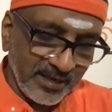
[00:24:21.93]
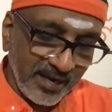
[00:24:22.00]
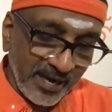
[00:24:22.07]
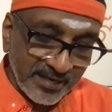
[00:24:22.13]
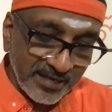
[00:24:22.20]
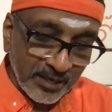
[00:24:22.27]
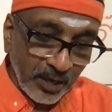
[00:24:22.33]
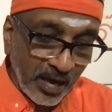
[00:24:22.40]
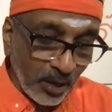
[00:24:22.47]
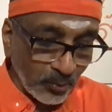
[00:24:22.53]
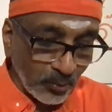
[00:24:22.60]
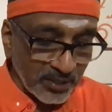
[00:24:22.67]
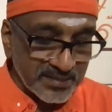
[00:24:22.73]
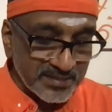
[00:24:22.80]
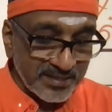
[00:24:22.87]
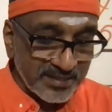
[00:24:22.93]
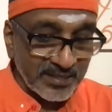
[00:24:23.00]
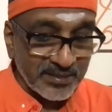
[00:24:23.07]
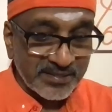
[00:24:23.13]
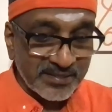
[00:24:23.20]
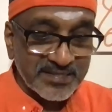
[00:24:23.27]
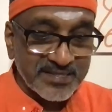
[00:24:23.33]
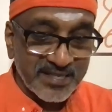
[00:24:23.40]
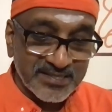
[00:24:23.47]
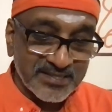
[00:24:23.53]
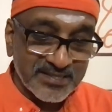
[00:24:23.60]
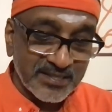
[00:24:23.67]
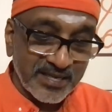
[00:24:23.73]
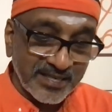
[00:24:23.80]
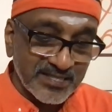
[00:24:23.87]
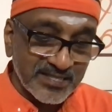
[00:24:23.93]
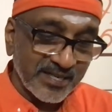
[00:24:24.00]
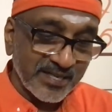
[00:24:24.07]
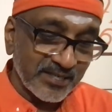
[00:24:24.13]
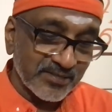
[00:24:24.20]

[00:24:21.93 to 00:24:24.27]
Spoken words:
And how does that, he says, the next line